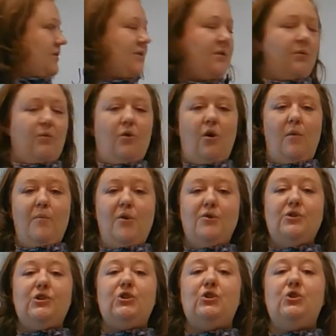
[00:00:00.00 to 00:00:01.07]
So,
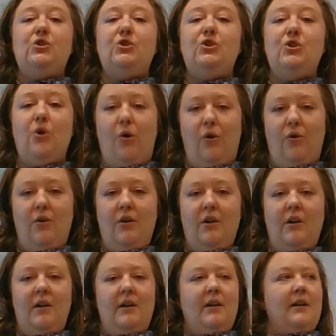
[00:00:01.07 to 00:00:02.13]
commençons.
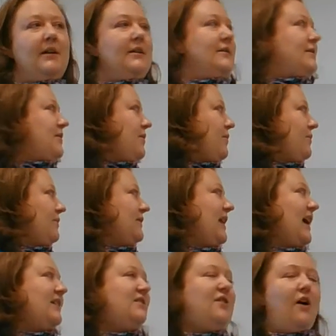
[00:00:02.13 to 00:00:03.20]
So
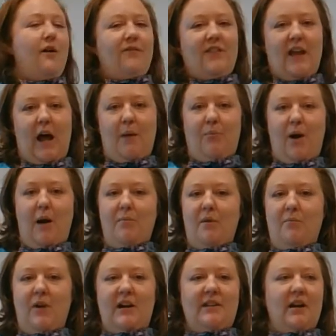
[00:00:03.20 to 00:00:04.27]
that solved that
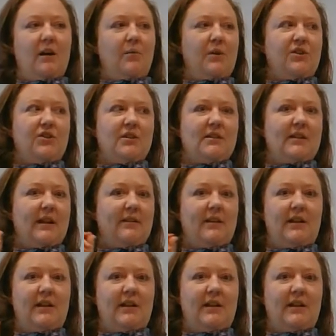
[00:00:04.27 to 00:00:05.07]
problem right there with just